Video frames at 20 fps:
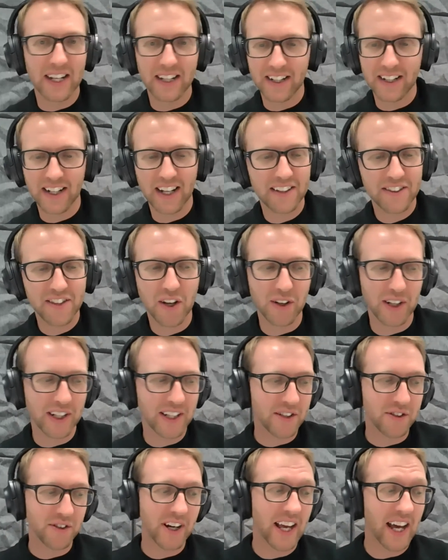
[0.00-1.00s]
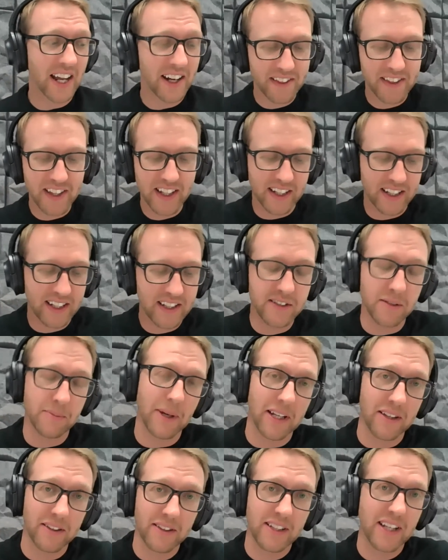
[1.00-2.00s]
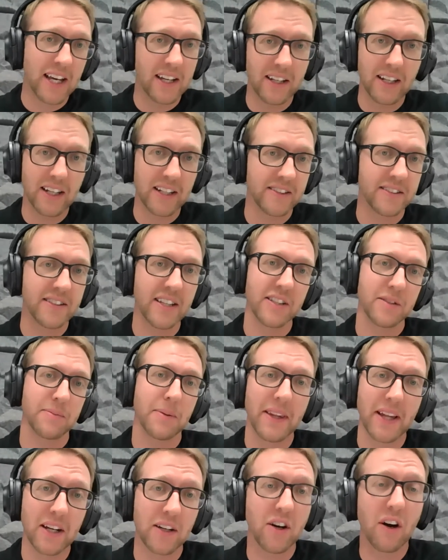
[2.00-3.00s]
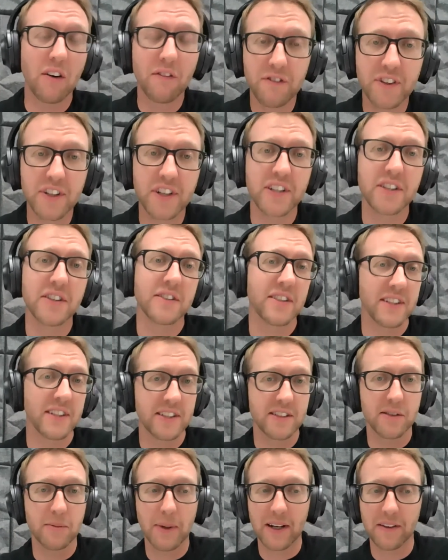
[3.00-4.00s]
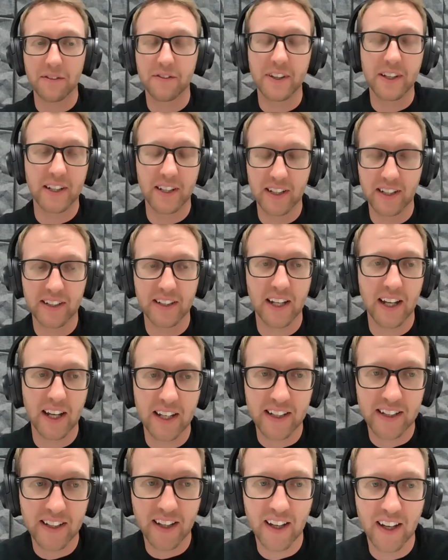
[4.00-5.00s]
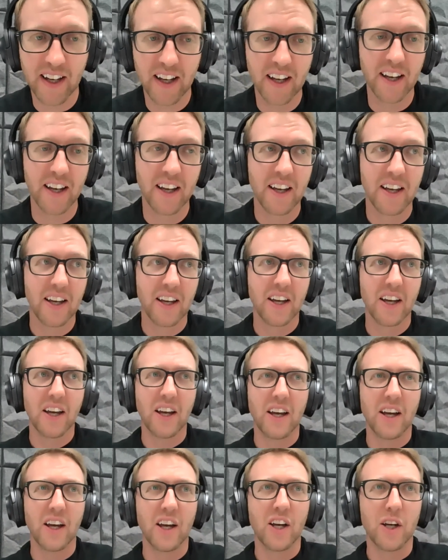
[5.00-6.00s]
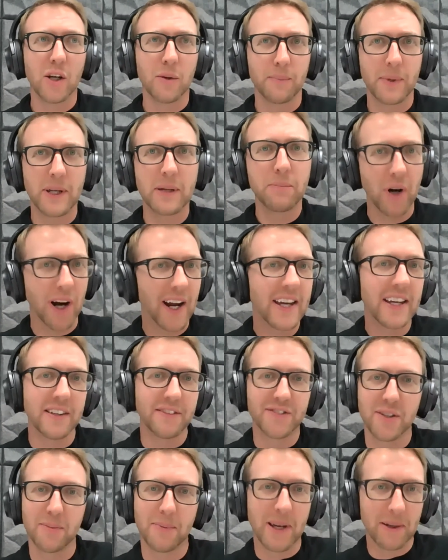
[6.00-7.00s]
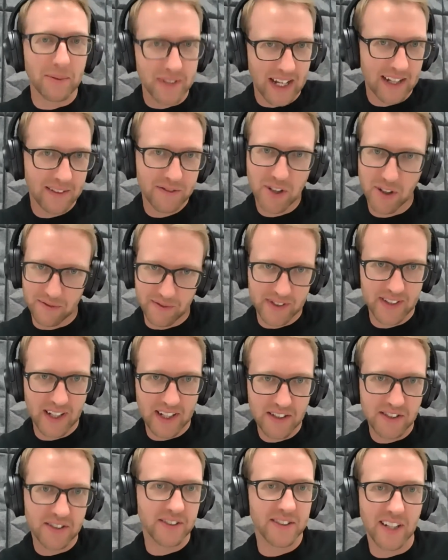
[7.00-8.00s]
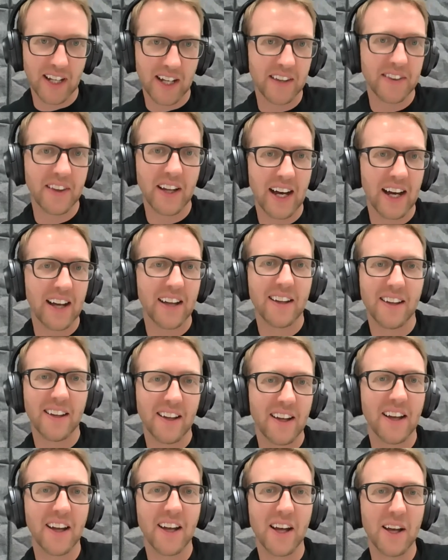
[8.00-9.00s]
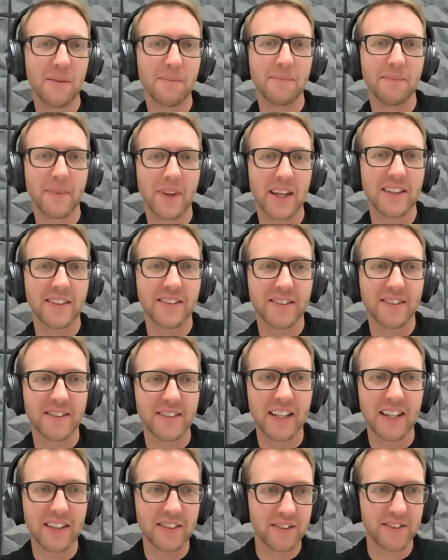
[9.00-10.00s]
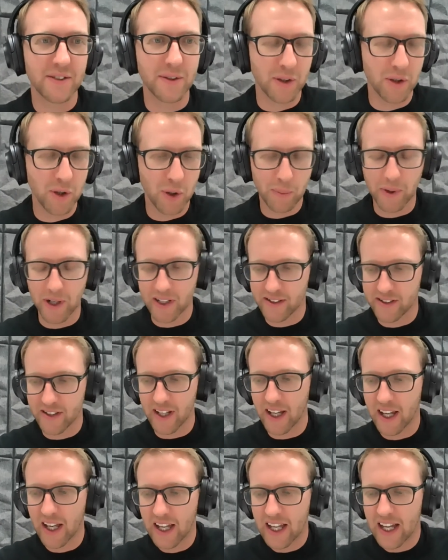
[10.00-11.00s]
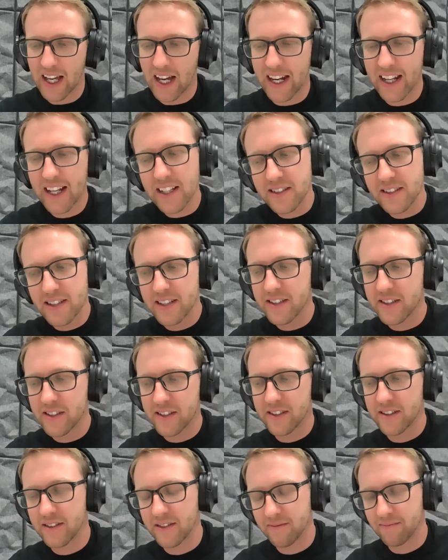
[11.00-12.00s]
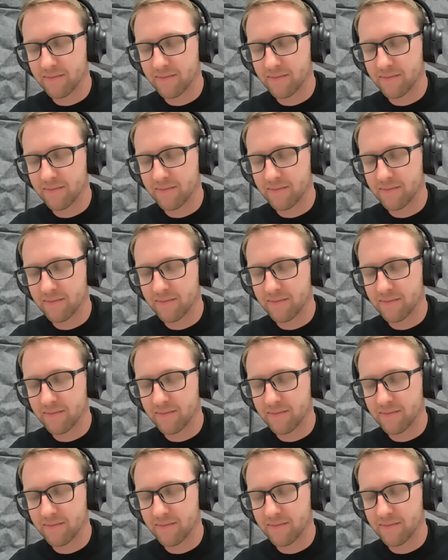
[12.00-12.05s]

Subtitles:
I totally agree. And I think it is about, like you say, it's about that confidence, and it's about feeling like being brave to be able to have conversations like that, and to incorporate it. And I guess this